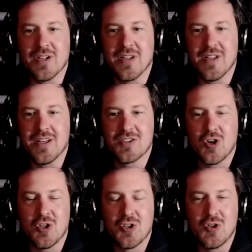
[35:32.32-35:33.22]
and it's
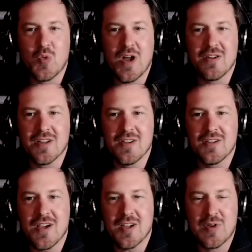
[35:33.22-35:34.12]
called Good Weather. Can you
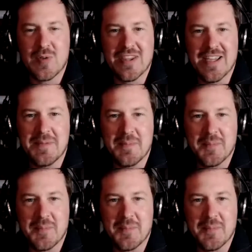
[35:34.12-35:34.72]
talk a bit about that?